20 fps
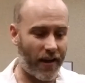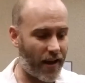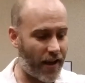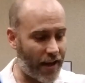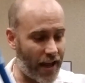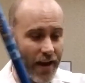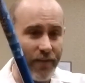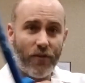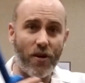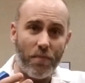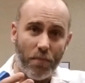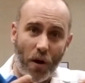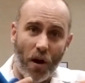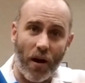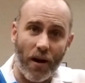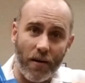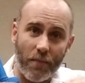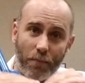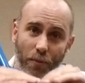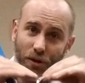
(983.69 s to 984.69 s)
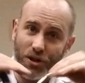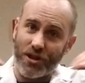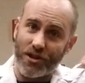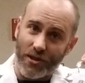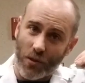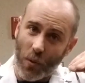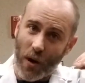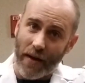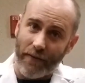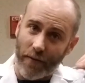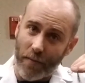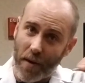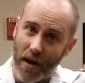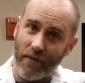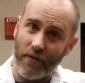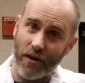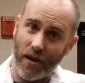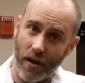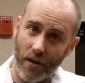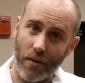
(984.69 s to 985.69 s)
And every part pushes away from
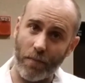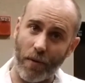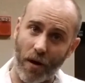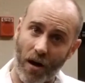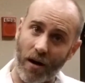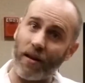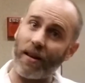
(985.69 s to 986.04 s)
every other part,